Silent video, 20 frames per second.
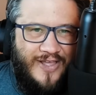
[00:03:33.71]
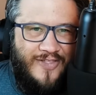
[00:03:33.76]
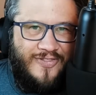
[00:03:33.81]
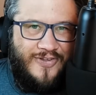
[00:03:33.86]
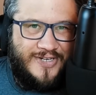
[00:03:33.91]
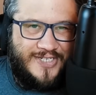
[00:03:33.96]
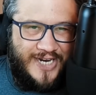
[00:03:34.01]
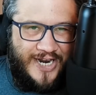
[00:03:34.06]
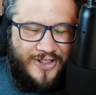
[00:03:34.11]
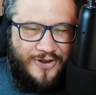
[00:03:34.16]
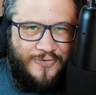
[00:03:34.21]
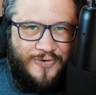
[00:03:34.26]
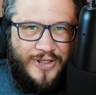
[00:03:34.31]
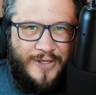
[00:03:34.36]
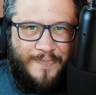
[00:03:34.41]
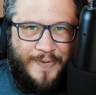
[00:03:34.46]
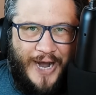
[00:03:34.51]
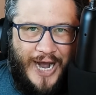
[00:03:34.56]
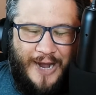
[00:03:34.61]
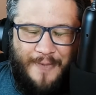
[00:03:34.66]
There's another really
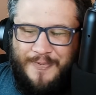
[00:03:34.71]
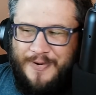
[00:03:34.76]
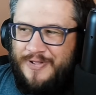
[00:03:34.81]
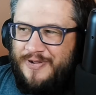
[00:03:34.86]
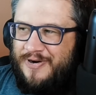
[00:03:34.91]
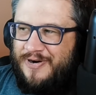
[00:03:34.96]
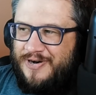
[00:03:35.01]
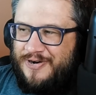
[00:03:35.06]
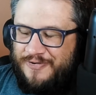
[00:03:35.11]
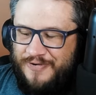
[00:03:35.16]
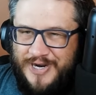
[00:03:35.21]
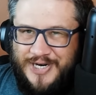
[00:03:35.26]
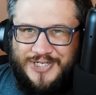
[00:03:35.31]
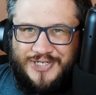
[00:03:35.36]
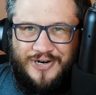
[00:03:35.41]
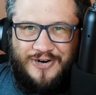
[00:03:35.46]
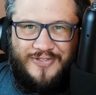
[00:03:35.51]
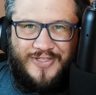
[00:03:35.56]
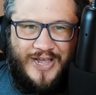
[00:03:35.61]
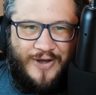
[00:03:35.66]
popular
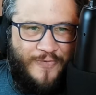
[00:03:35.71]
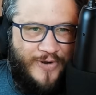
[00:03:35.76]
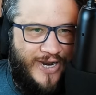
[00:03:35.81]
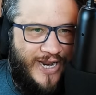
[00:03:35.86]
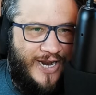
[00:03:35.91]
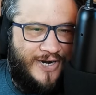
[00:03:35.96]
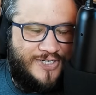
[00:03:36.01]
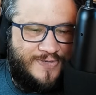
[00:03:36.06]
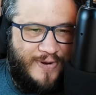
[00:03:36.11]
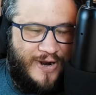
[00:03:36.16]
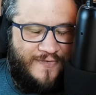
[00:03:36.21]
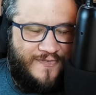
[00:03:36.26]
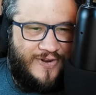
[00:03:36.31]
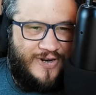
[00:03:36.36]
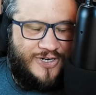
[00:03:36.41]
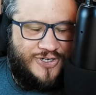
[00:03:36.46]
creature that when it enters the battlefield,